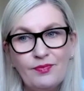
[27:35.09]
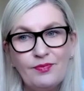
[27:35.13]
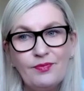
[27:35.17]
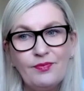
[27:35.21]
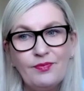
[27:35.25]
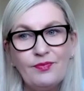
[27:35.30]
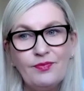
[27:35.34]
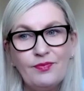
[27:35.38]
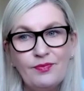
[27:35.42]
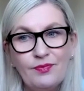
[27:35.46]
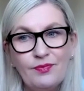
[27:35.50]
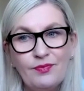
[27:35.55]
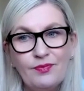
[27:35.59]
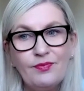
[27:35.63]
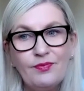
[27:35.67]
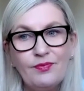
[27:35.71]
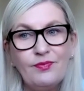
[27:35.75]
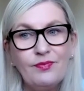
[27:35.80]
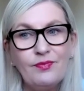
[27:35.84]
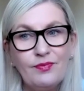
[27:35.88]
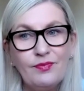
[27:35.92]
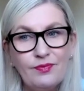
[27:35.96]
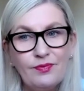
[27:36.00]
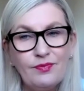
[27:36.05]

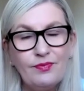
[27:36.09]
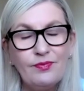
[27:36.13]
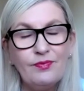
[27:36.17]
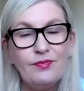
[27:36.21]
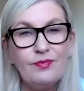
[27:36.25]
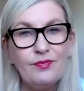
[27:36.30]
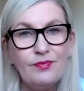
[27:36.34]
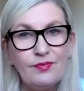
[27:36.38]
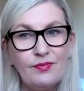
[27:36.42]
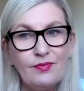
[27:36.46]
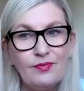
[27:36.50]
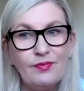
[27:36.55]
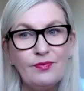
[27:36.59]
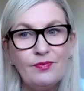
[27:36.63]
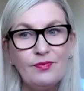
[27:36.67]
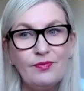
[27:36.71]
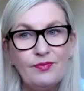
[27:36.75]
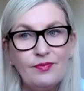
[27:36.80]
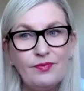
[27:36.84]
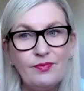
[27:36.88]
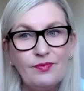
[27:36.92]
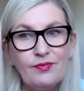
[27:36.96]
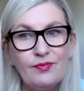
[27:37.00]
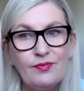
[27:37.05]

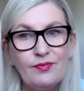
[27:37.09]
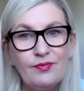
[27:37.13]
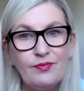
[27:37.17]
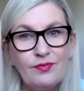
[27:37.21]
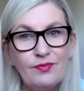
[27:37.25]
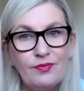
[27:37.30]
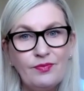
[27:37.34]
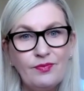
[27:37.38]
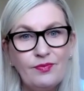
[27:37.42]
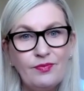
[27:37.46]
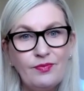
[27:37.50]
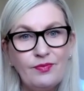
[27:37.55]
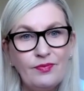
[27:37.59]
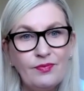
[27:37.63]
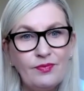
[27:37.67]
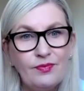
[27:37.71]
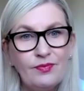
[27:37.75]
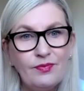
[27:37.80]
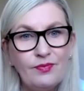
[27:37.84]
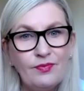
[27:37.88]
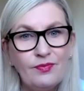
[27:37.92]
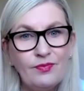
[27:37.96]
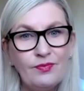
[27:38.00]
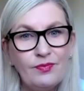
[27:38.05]

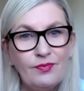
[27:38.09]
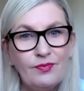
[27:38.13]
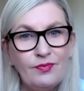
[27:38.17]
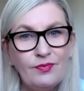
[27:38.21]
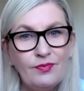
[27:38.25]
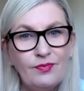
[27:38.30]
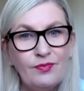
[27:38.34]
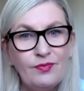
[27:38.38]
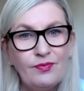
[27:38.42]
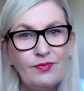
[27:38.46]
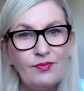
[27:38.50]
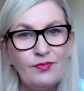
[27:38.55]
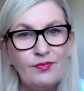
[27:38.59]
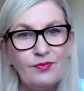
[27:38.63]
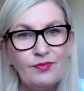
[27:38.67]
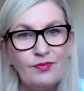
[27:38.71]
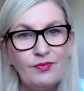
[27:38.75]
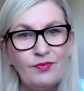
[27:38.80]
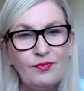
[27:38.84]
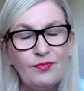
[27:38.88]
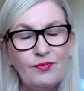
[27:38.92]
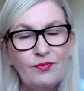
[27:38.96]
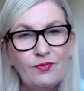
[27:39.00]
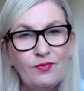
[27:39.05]

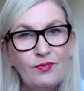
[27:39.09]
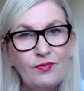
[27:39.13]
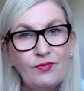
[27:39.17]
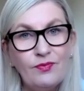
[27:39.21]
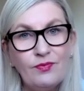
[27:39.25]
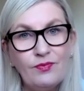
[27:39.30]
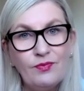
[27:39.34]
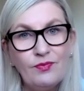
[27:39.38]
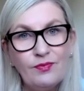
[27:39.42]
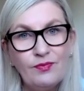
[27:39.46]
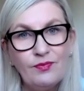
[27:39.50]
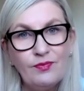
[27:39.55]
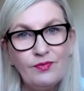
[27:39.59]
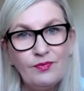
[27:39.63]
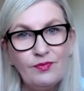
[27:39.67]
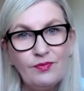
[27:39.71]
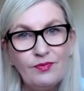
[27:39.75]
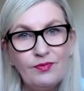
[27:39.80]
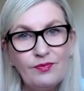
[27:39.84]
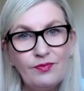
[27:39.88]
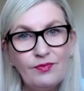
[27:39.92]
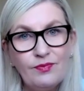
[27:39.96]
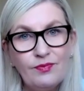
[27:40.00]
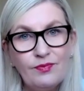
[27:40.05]

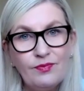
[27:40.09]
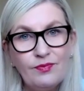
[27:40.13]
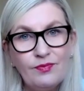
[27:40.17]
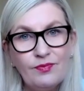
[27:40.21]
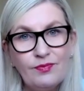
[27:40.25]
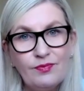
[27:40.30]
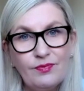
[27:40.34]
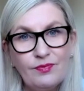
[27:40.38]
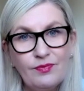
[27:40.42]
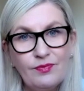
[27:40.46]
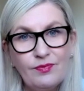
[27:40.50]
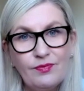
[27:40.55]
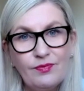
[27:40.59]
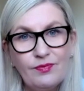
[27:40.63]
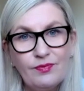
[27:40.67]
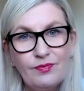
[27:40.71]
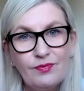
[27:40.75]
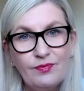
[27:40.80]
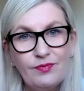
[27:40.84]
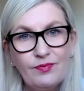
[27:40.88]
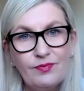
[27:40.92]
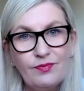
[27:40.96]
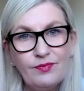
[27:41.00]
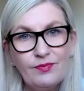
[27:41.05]

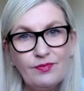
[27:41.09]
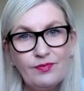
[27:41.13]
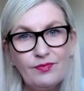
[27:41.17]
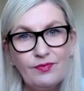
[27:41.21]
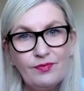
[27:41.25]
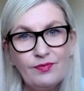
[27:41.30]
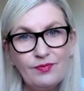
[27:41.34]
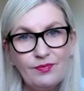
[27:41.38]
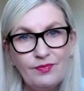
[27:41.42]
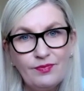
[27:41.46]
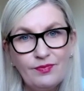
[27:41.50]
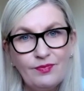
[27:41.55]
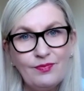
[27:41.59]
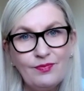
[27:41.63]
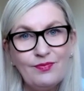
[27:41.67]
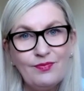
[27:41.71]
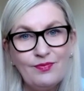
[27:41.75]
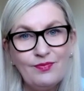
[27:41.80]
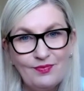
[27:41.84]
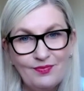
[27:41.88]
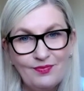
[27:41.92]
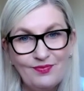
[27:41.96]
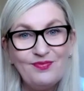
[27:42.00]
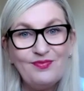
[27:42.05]

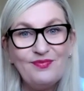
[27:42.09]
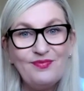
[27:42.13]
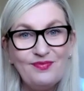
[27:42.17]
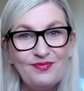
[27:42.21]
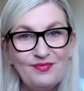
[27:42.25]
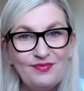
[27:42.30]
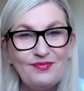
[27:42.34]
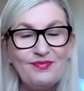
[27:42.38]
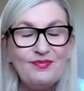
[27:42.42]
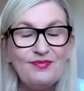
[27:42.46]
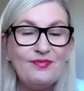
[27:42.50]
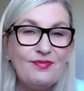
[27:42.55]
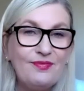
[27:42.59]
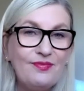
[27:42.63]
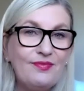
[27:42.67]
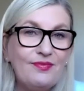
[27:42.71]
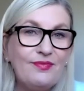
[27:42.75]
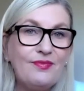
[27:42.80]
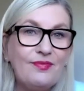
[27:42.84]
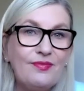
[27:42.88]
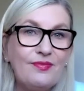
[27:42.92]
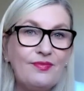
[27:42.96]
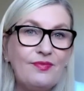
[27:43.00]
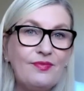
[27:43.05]
The person shown says nothing.